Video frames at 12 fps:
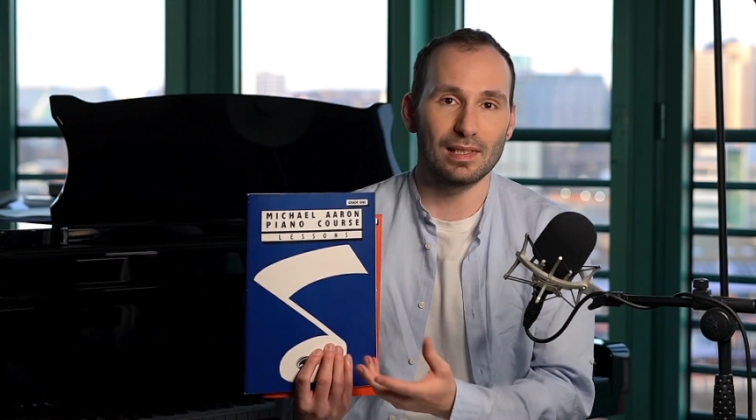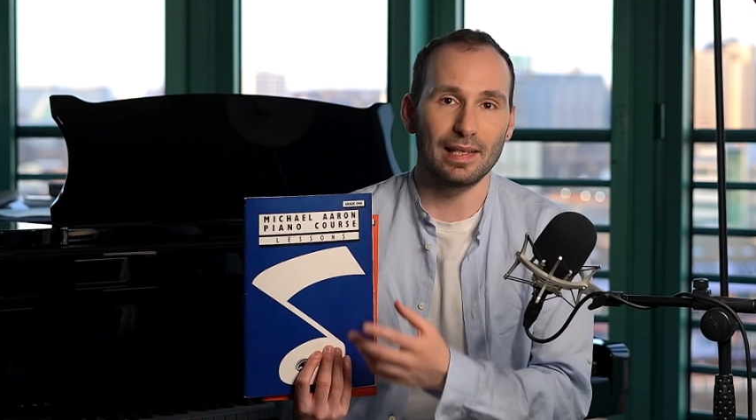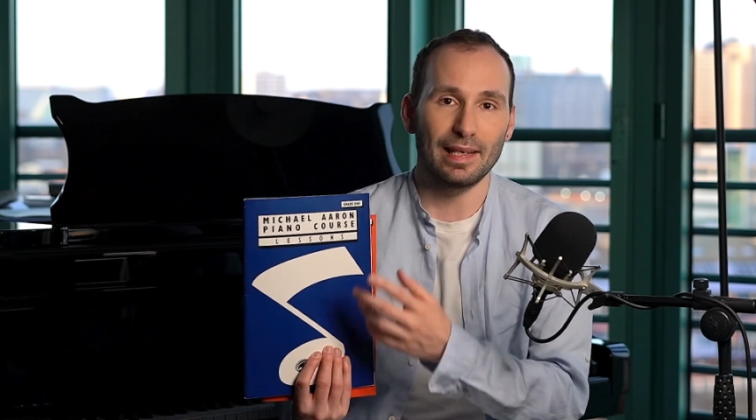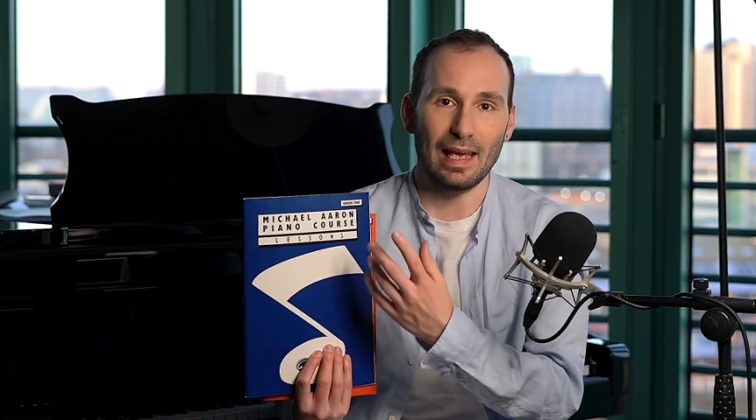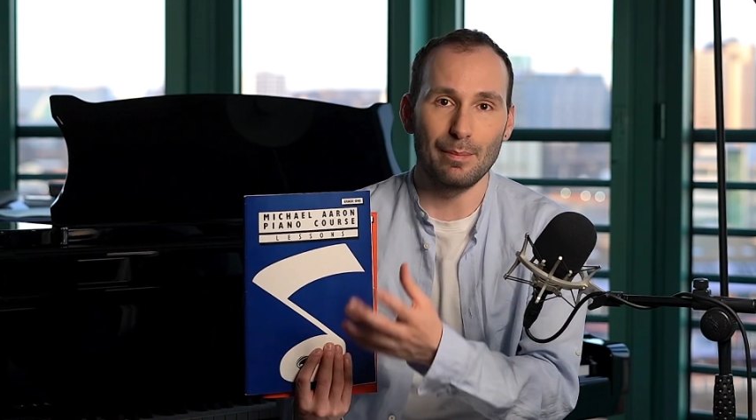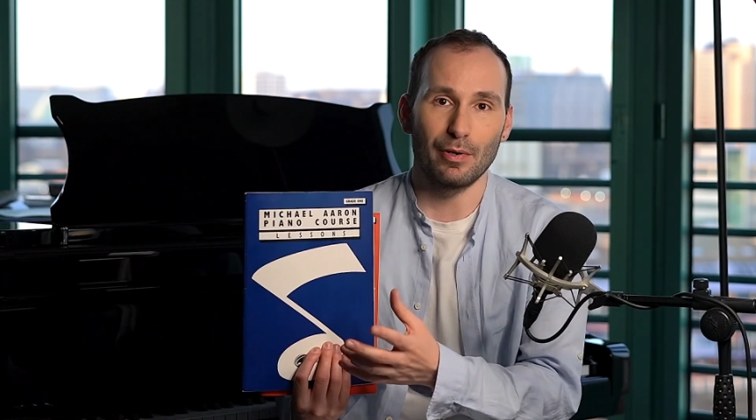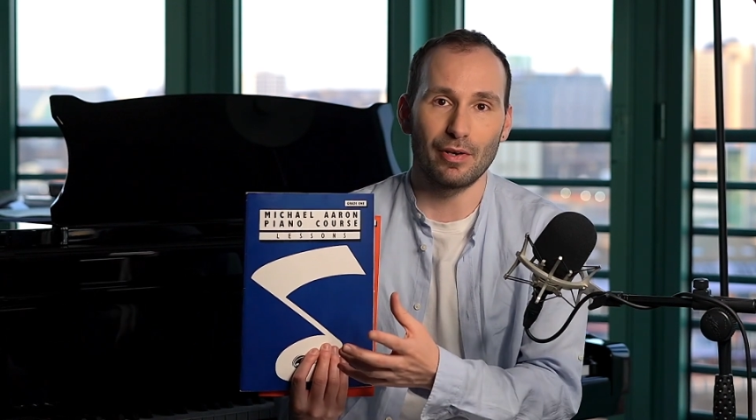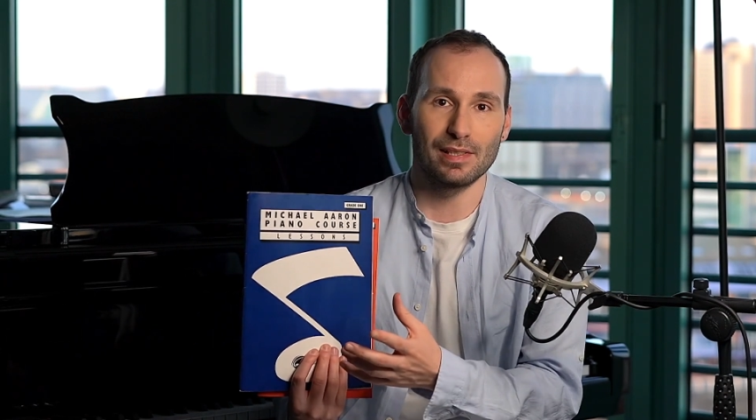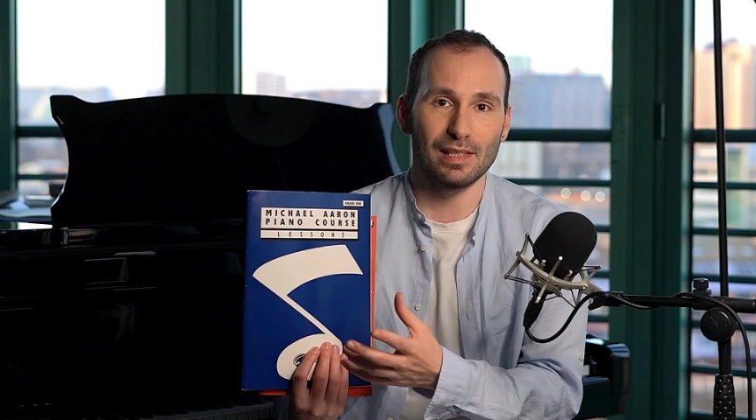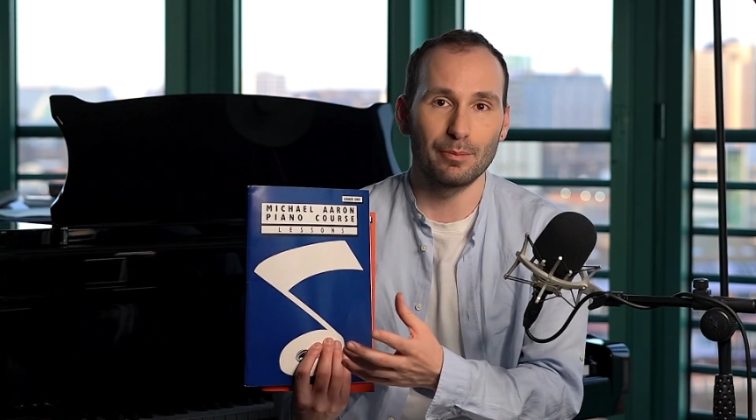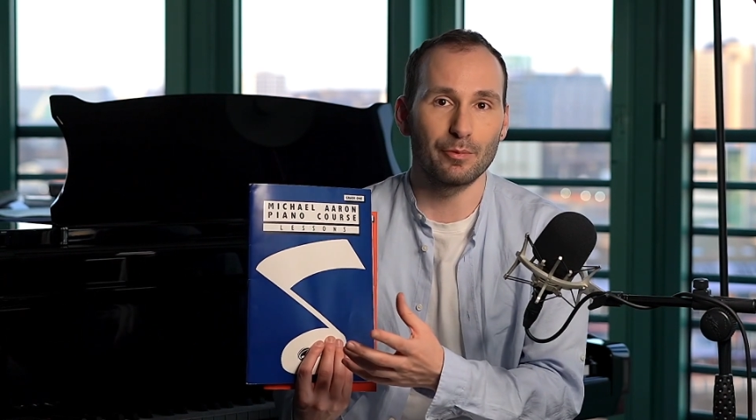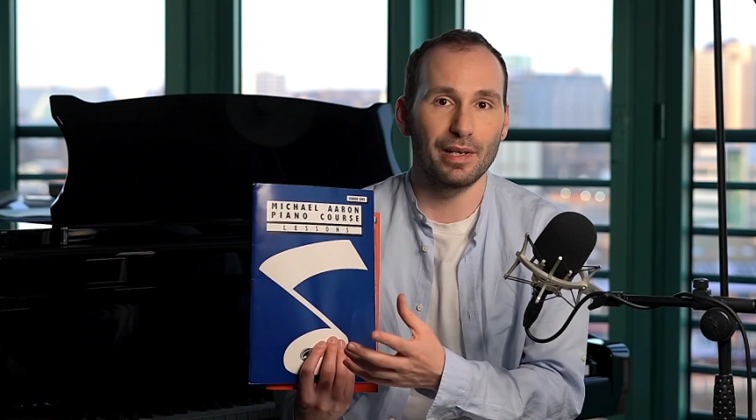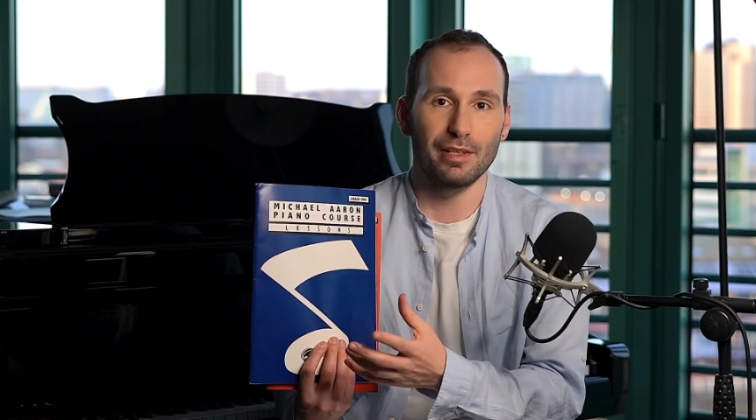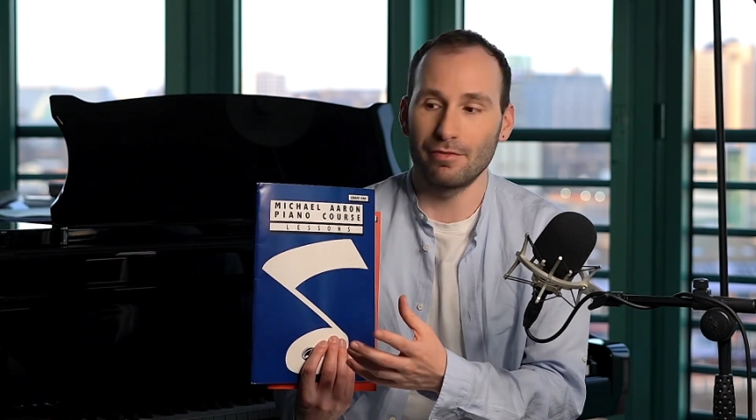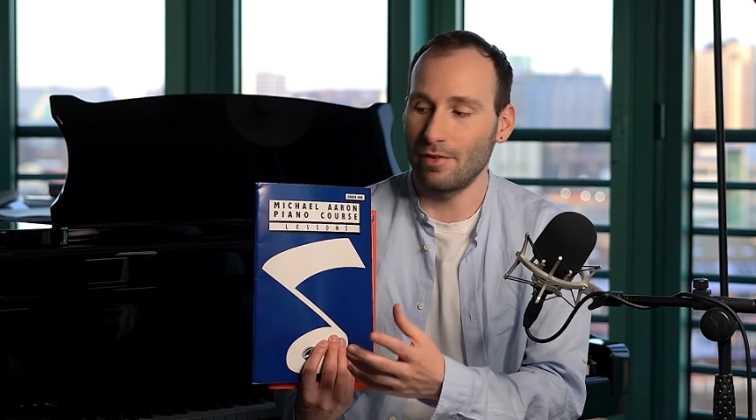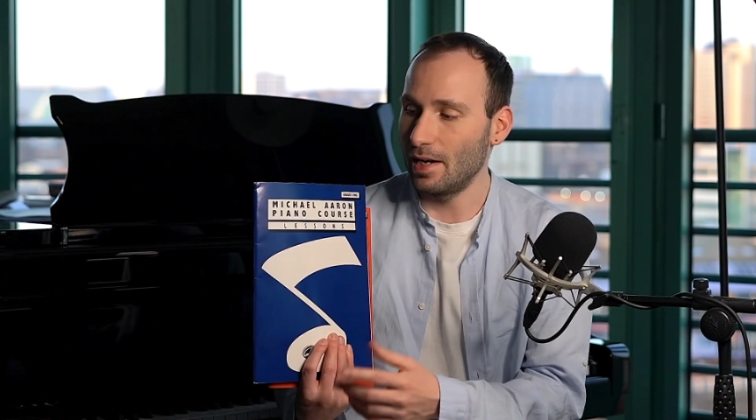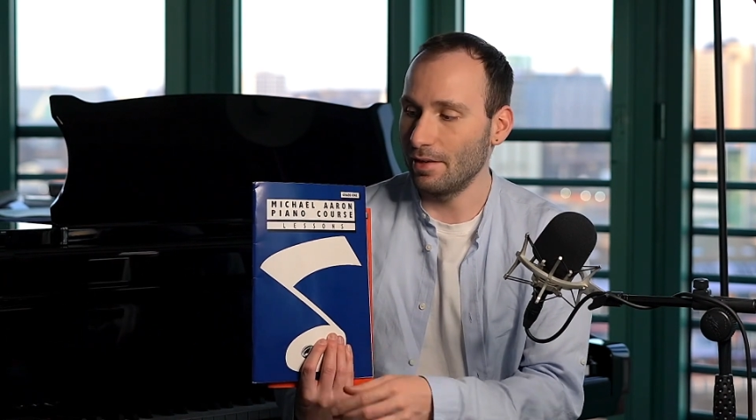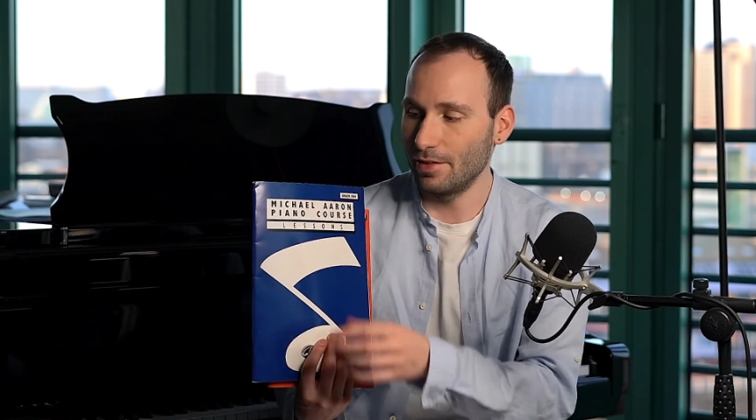like ABRSM grade
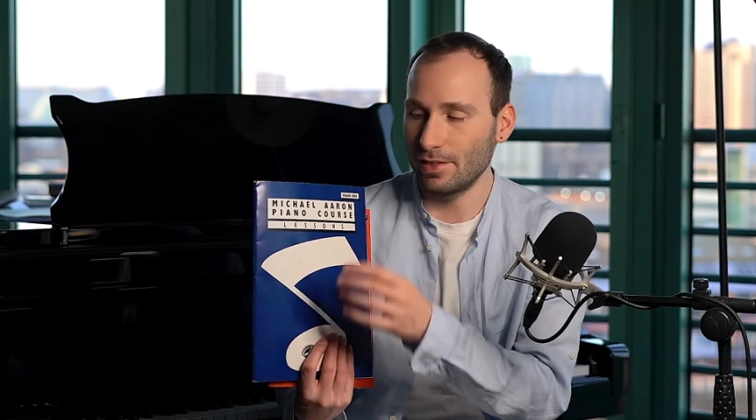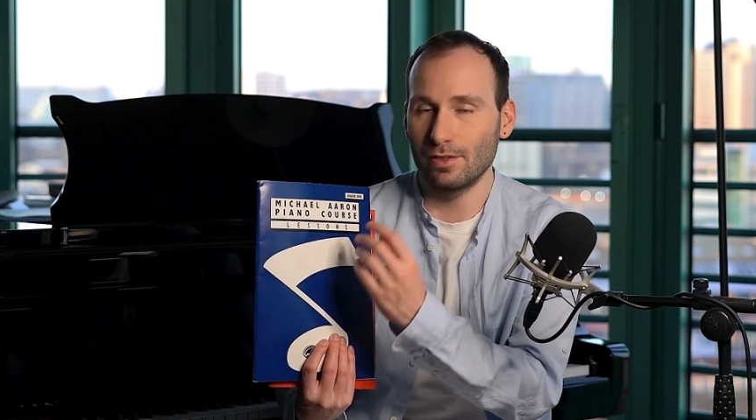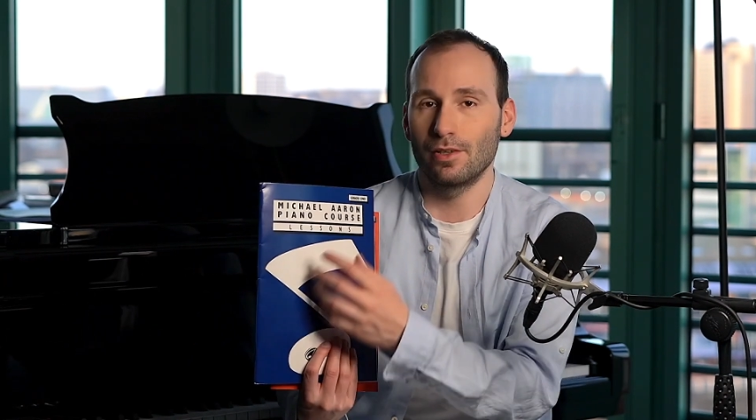5 is